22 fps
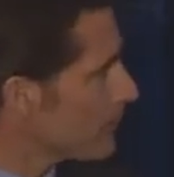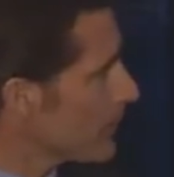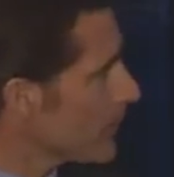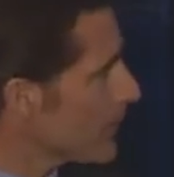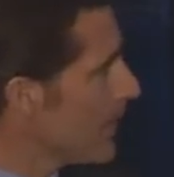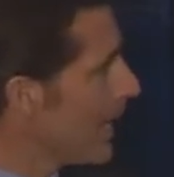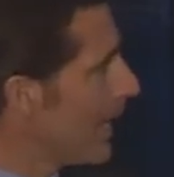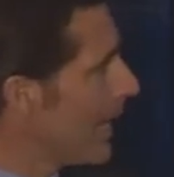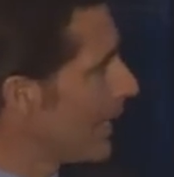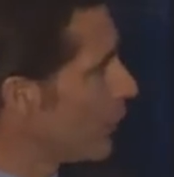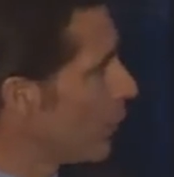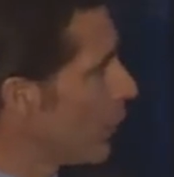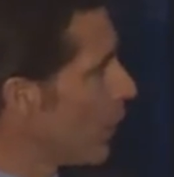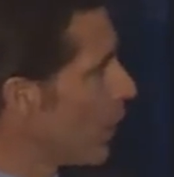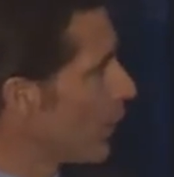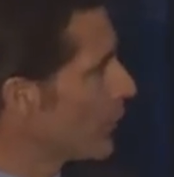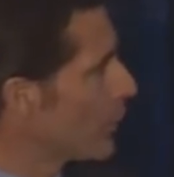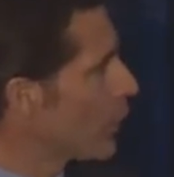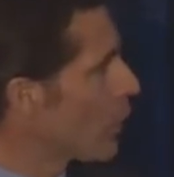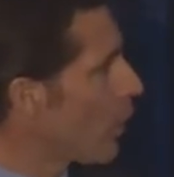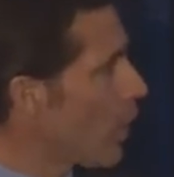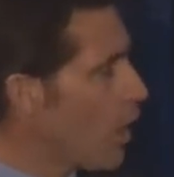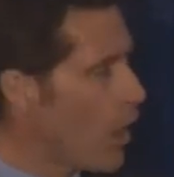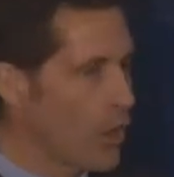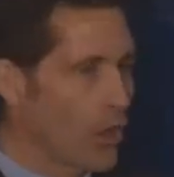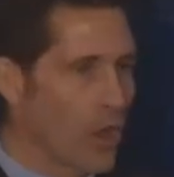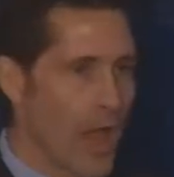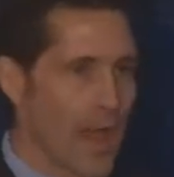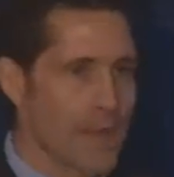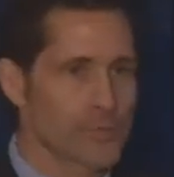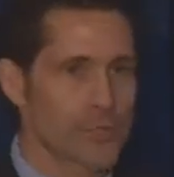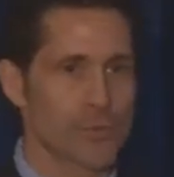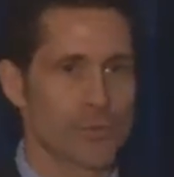long the call
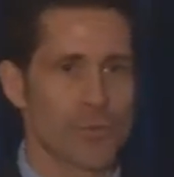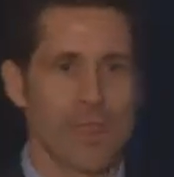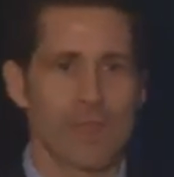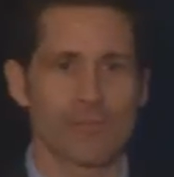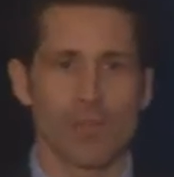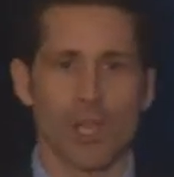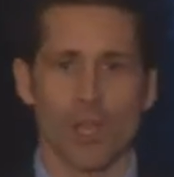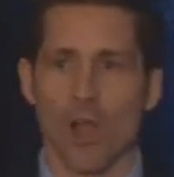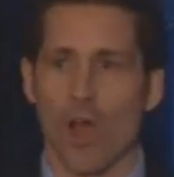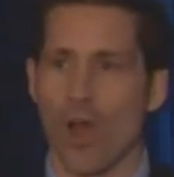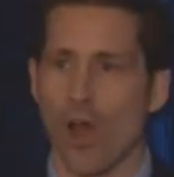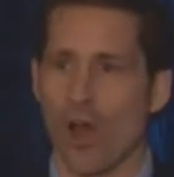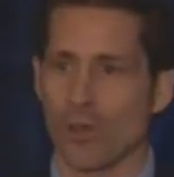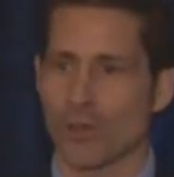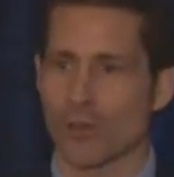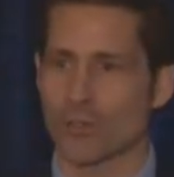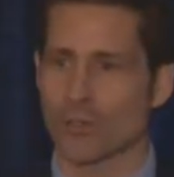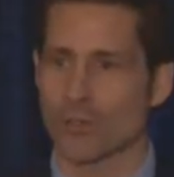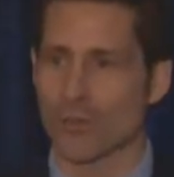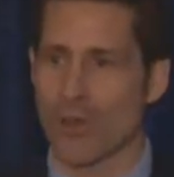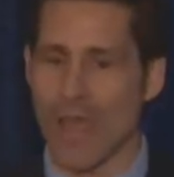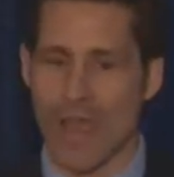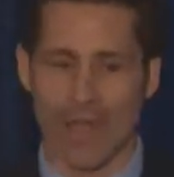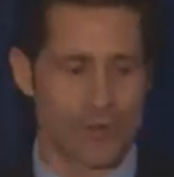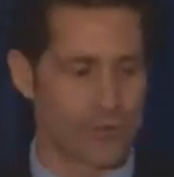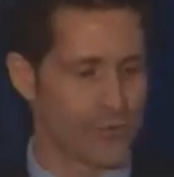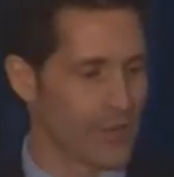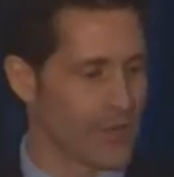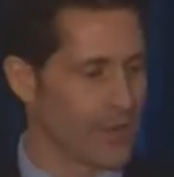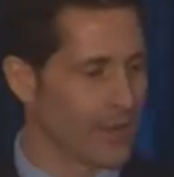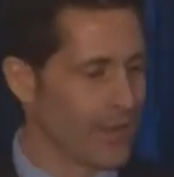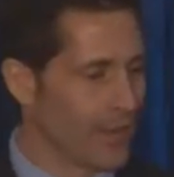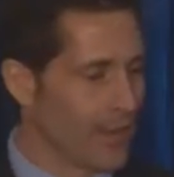option. We have the caller
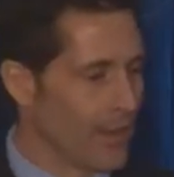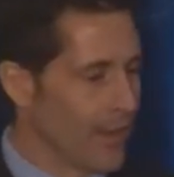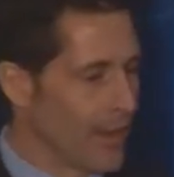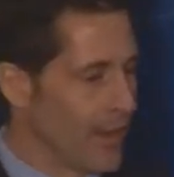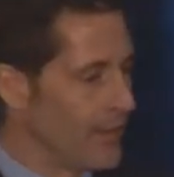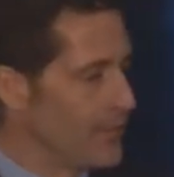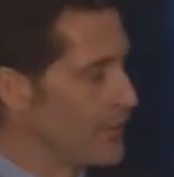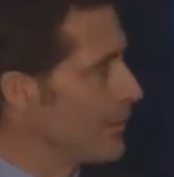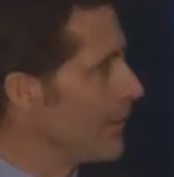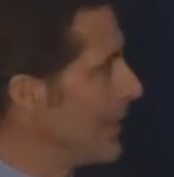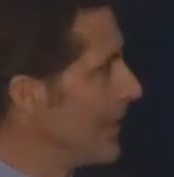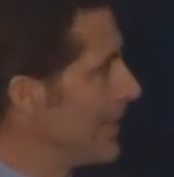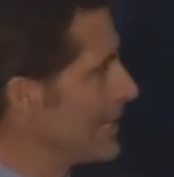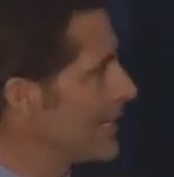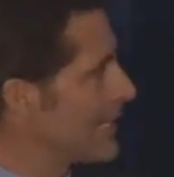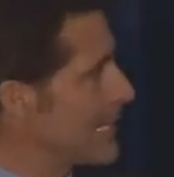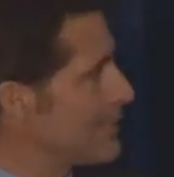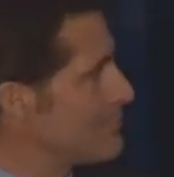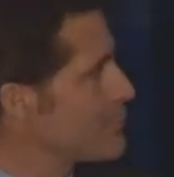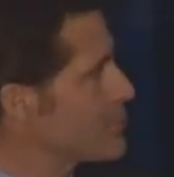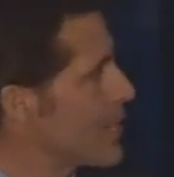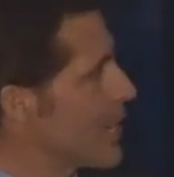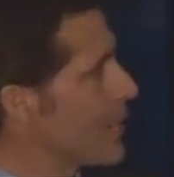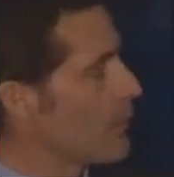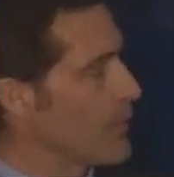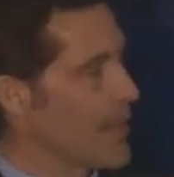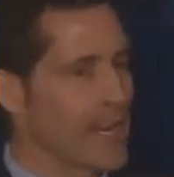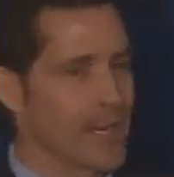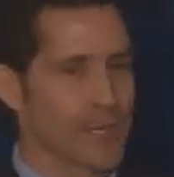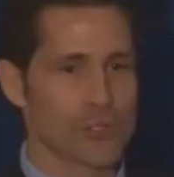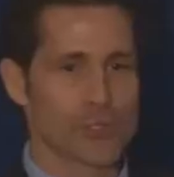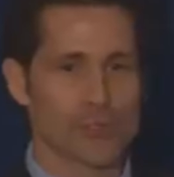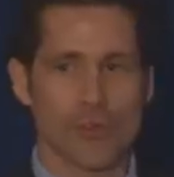strategy. Under income
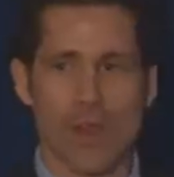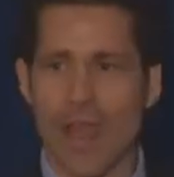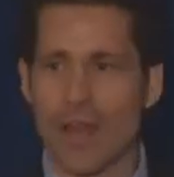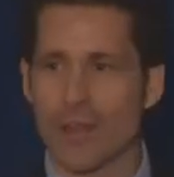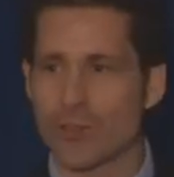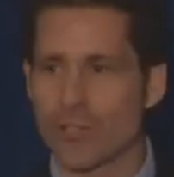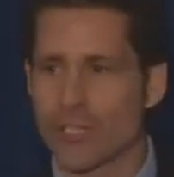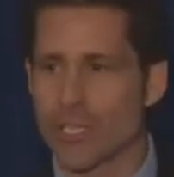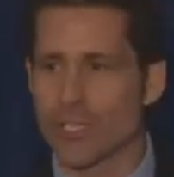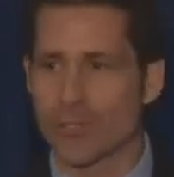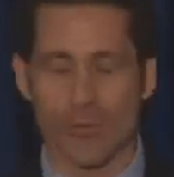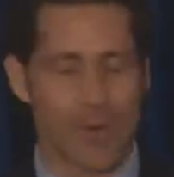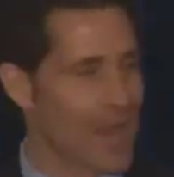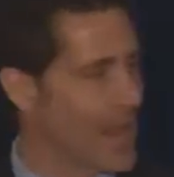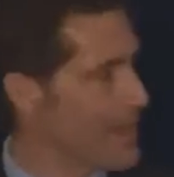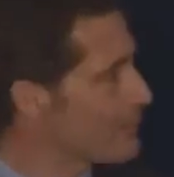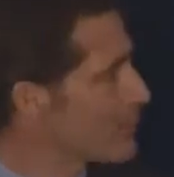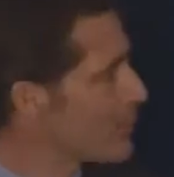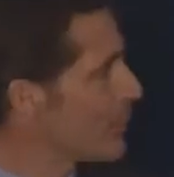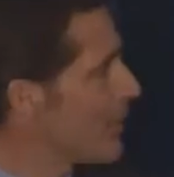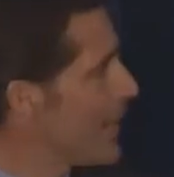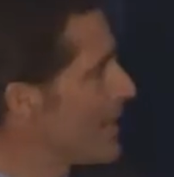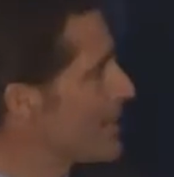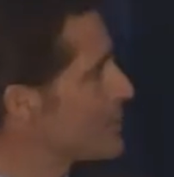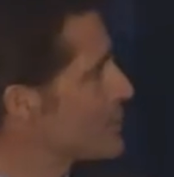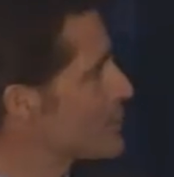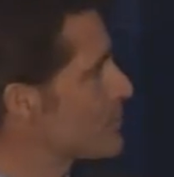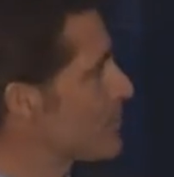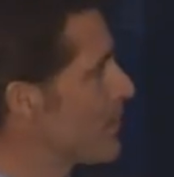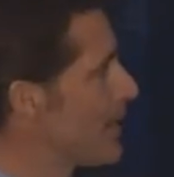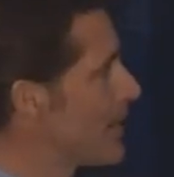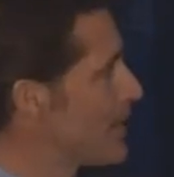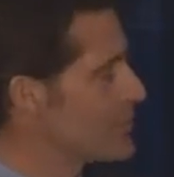generating strategies, we have credit
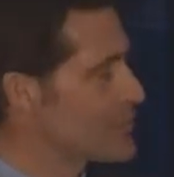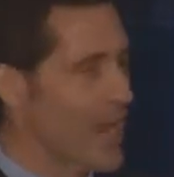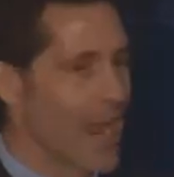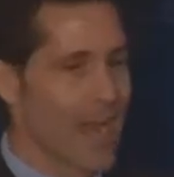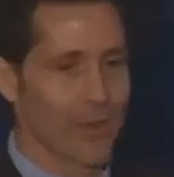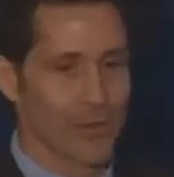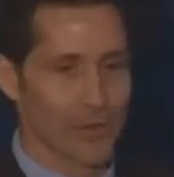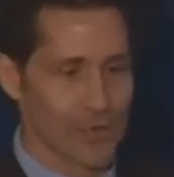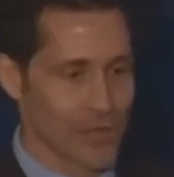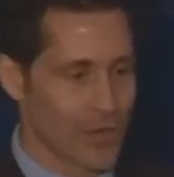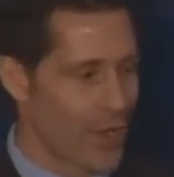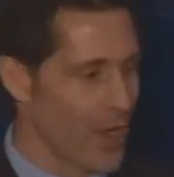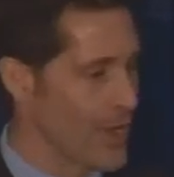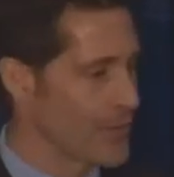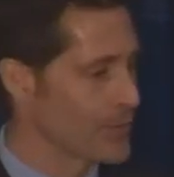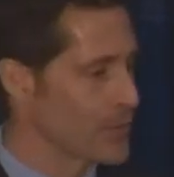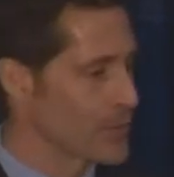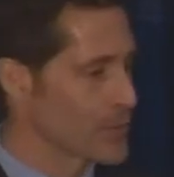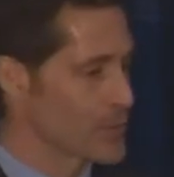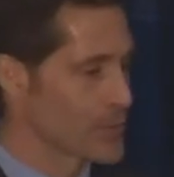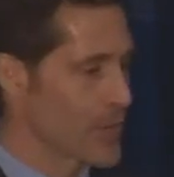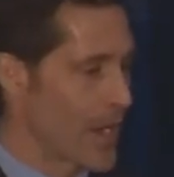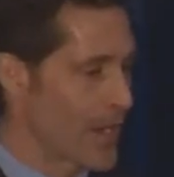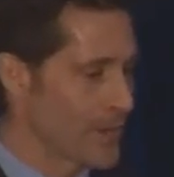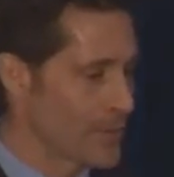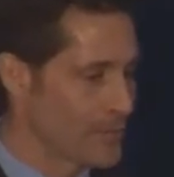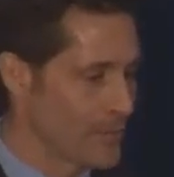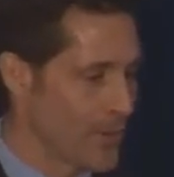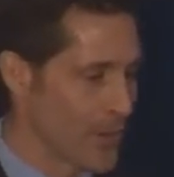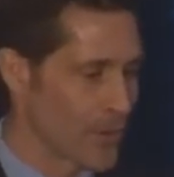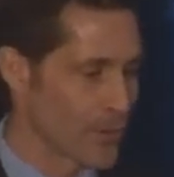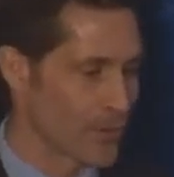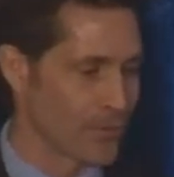spreads, iron condors,
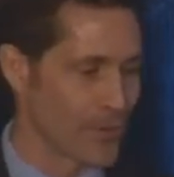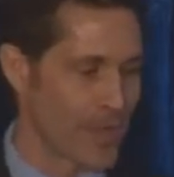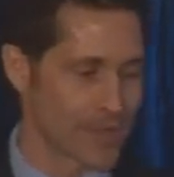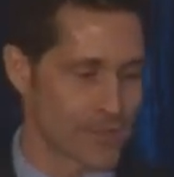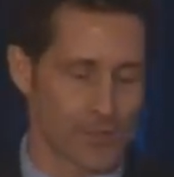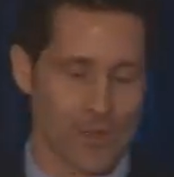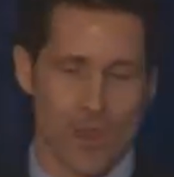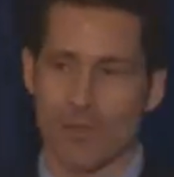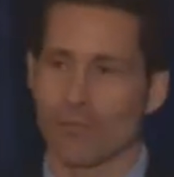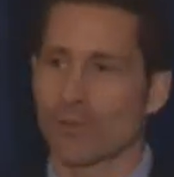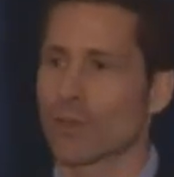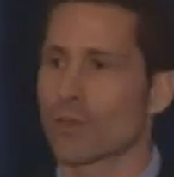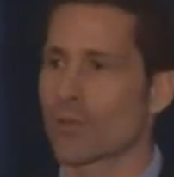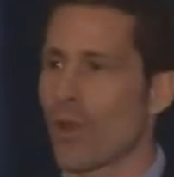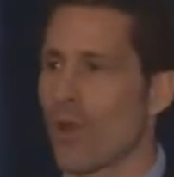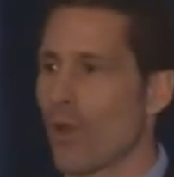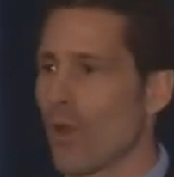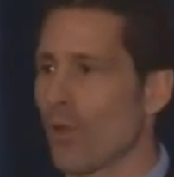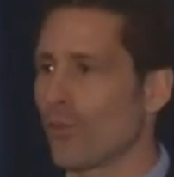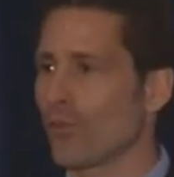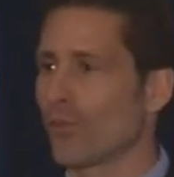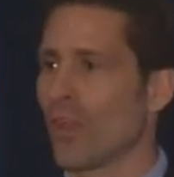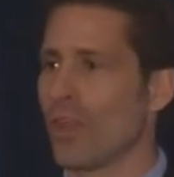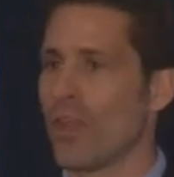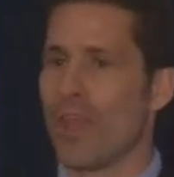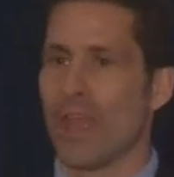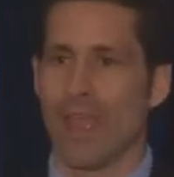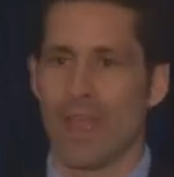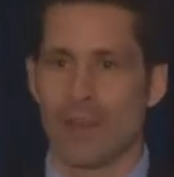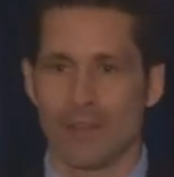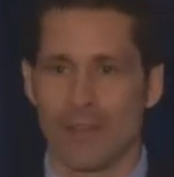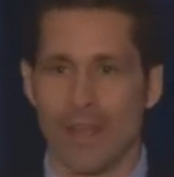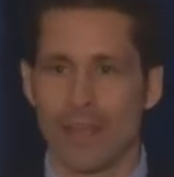iron butterflies, covered calls,
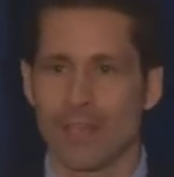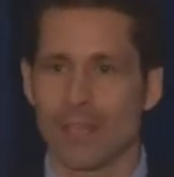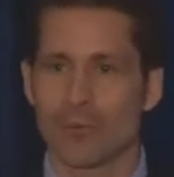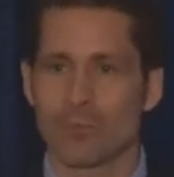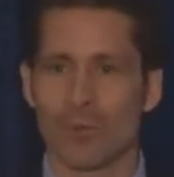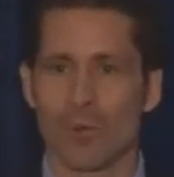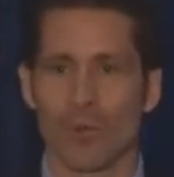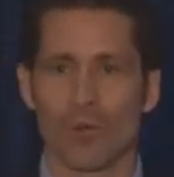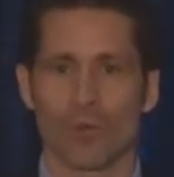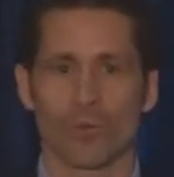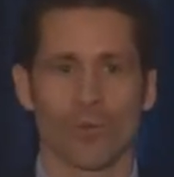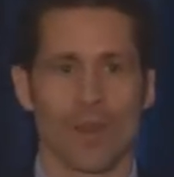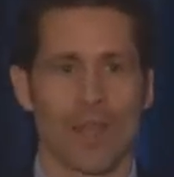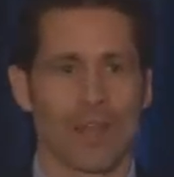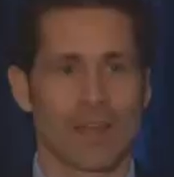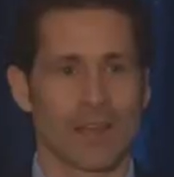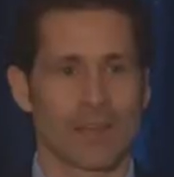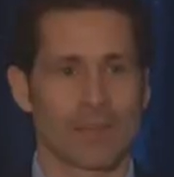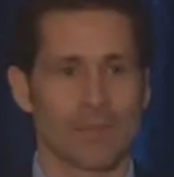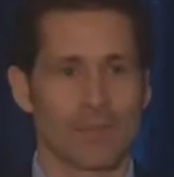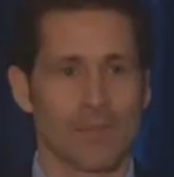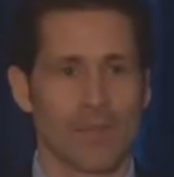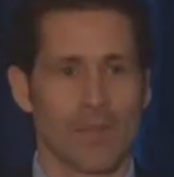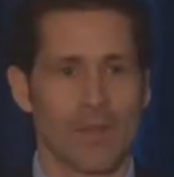and naked put writing.